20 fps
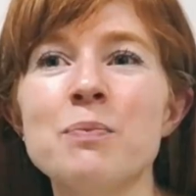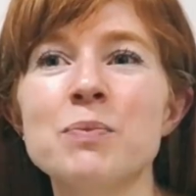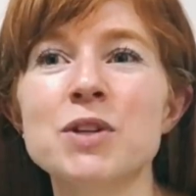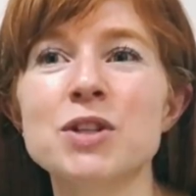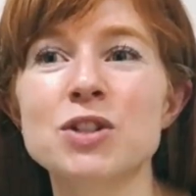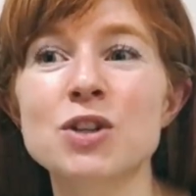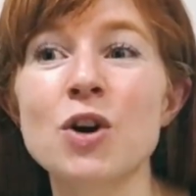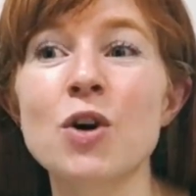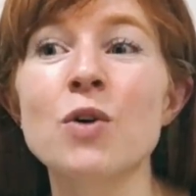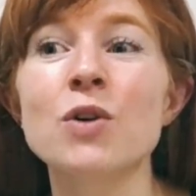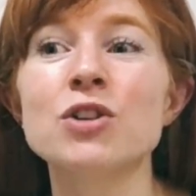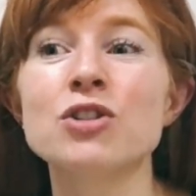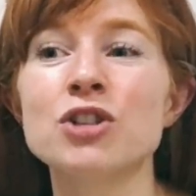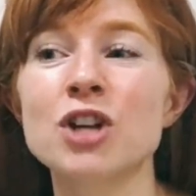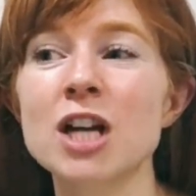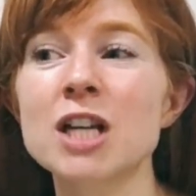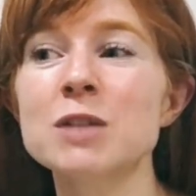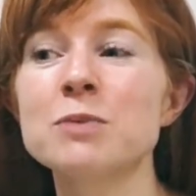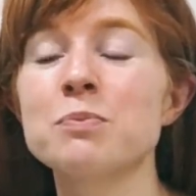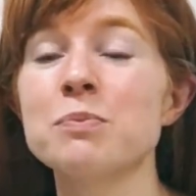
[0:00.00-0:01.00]
So
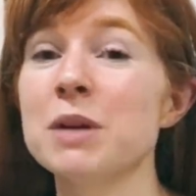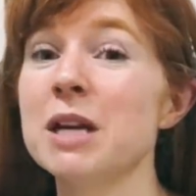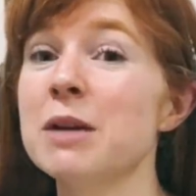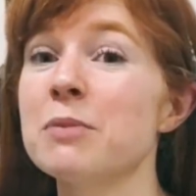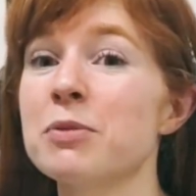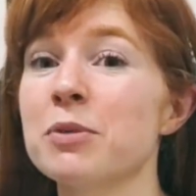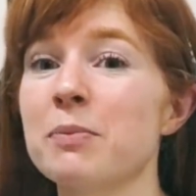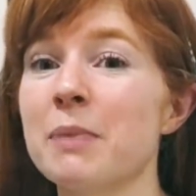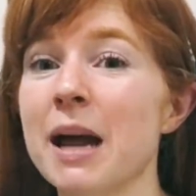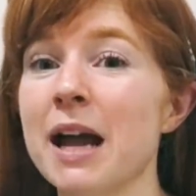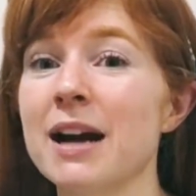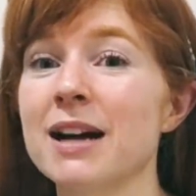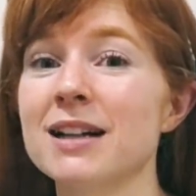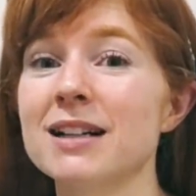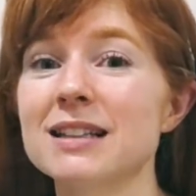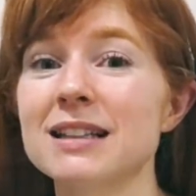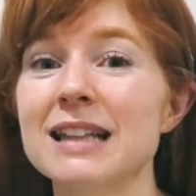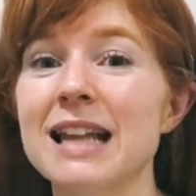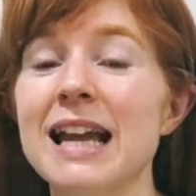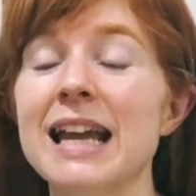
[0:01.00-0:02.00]
just be
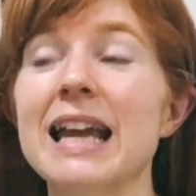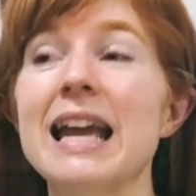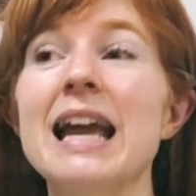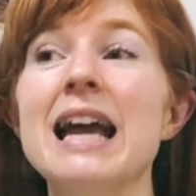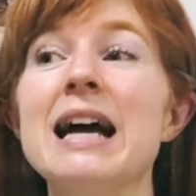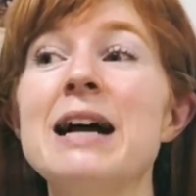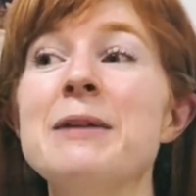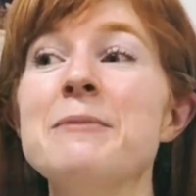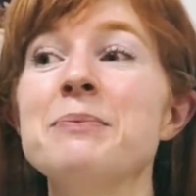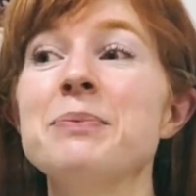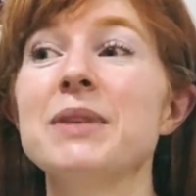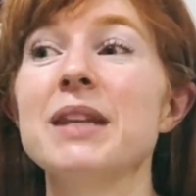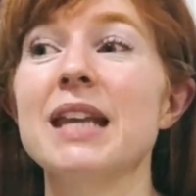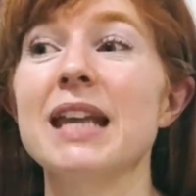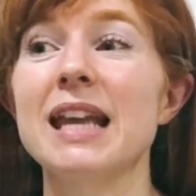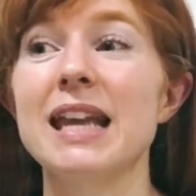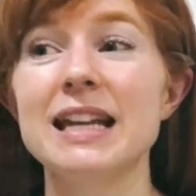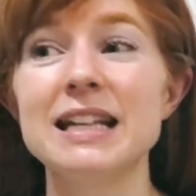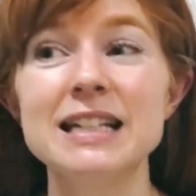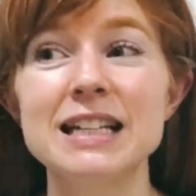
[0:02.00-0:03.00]
prepared. Like
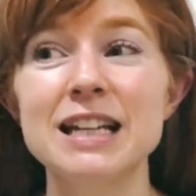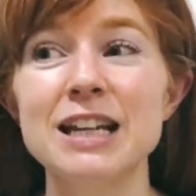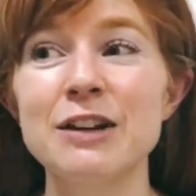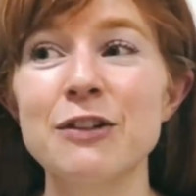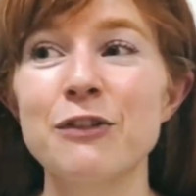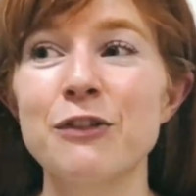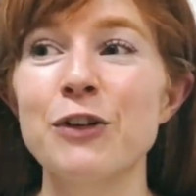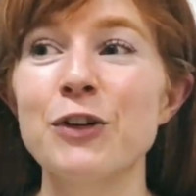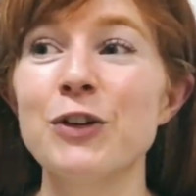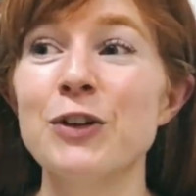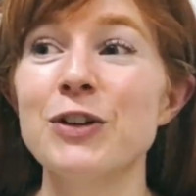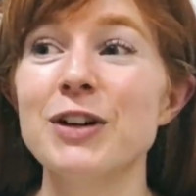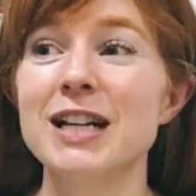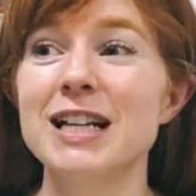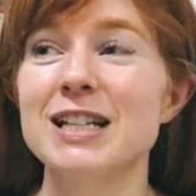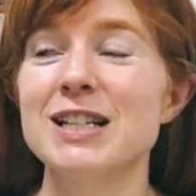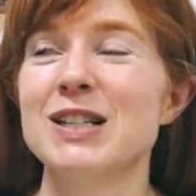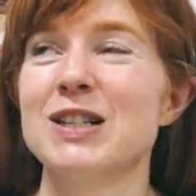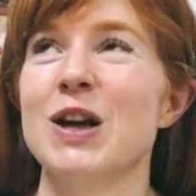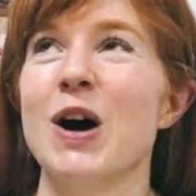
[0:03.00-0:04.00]
Indian food
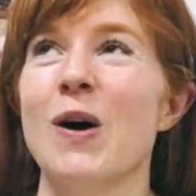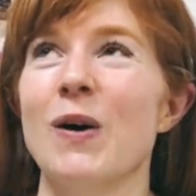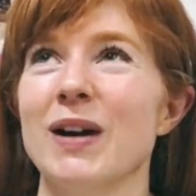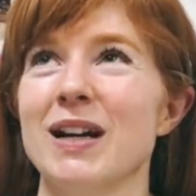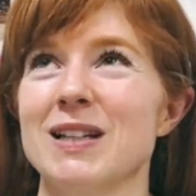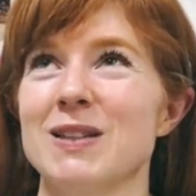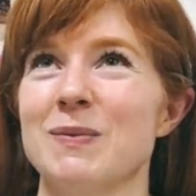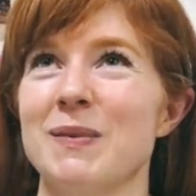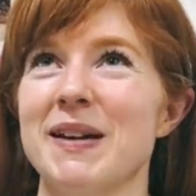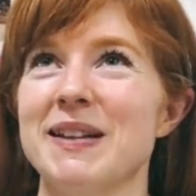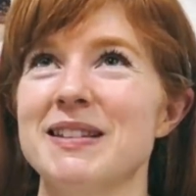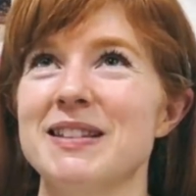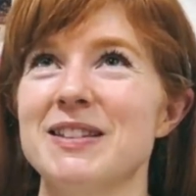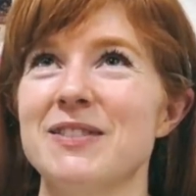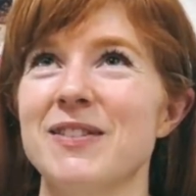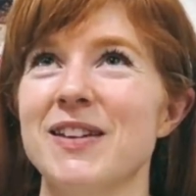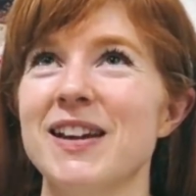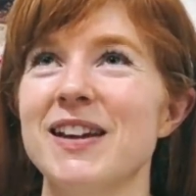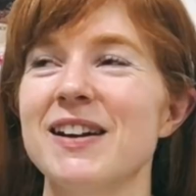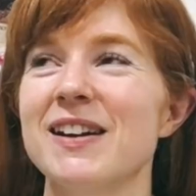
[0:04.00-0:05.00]
is so
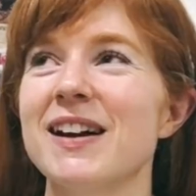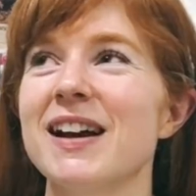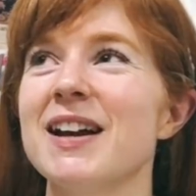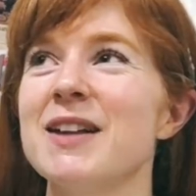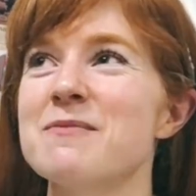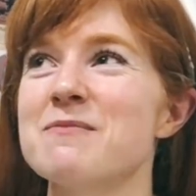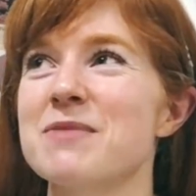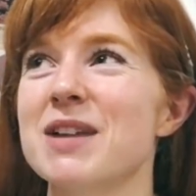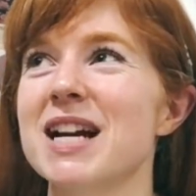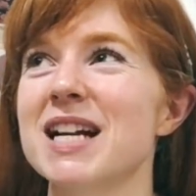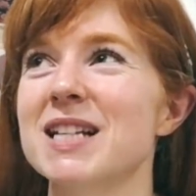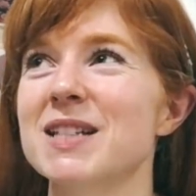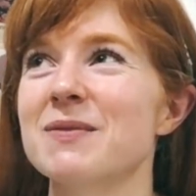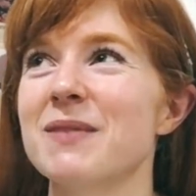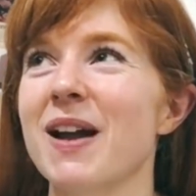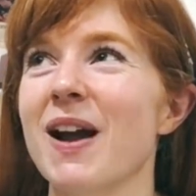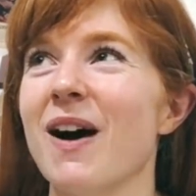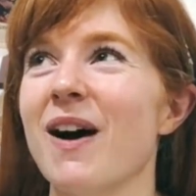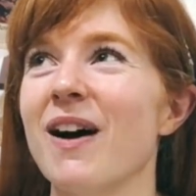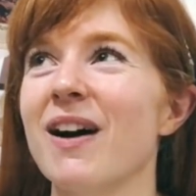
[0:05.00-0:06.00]
expensive here and it breaks
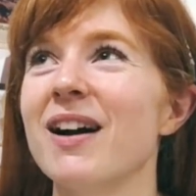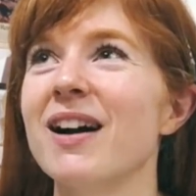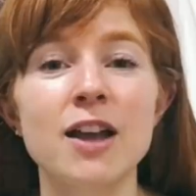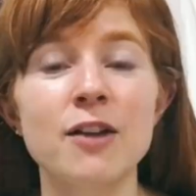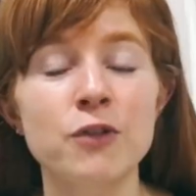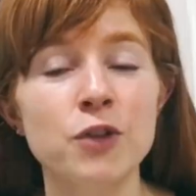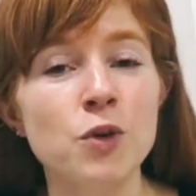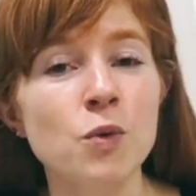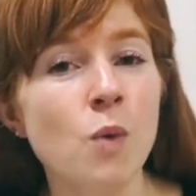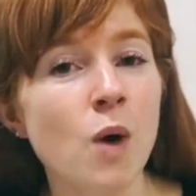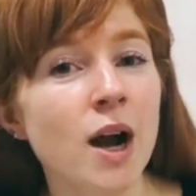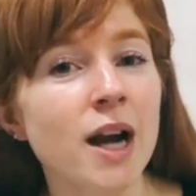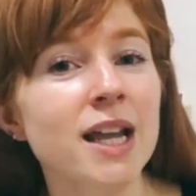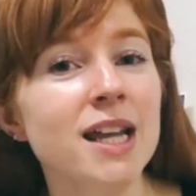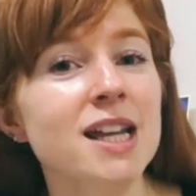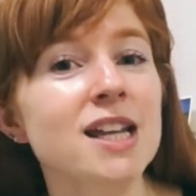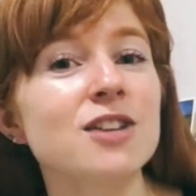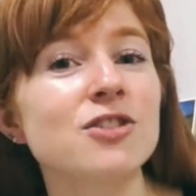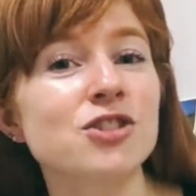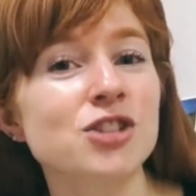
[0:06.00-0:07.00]
my heart. If you want to
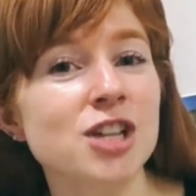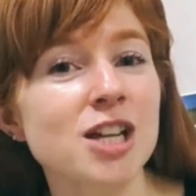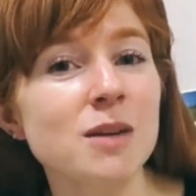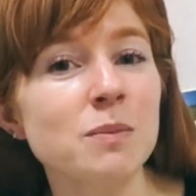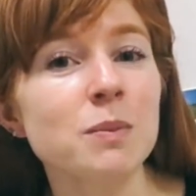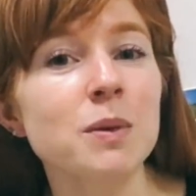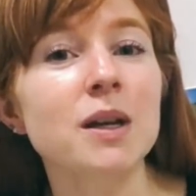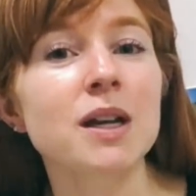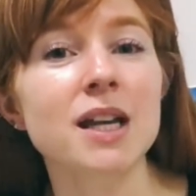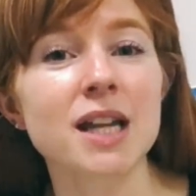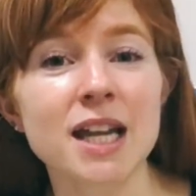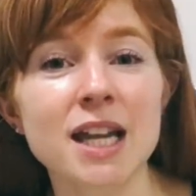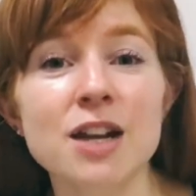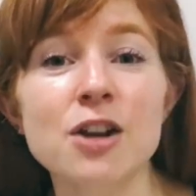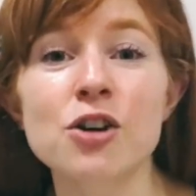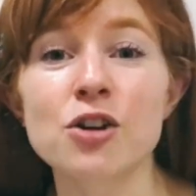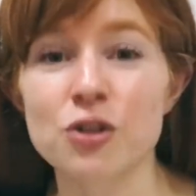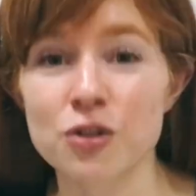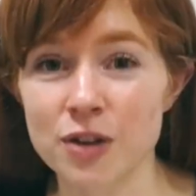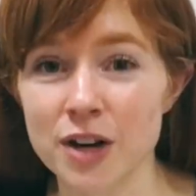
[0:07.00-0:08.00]
eat cheap, eat
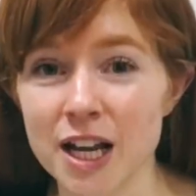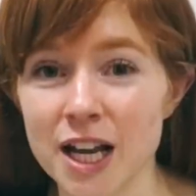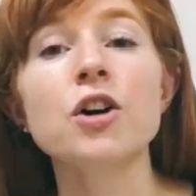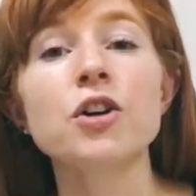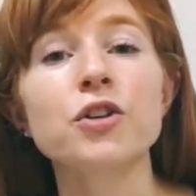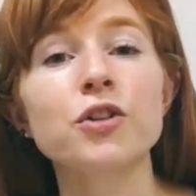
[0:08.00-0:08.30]
Korean.